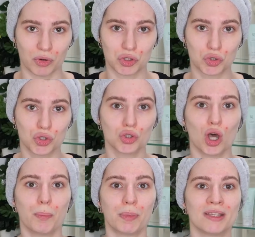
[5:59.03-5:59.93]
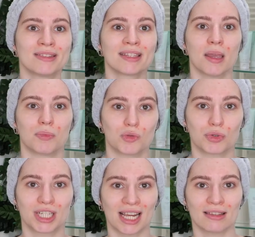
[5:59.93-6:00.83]
which should not be skipped to
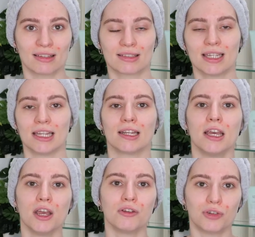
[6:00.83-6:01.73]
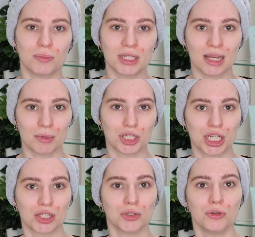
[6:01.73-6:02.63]
protect the skin from the
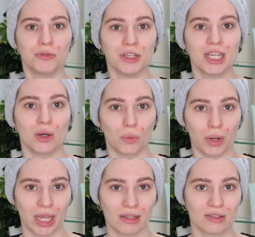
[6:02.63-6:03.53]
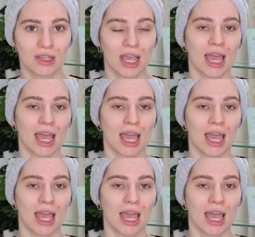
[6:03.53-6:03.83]
damaging UV rays.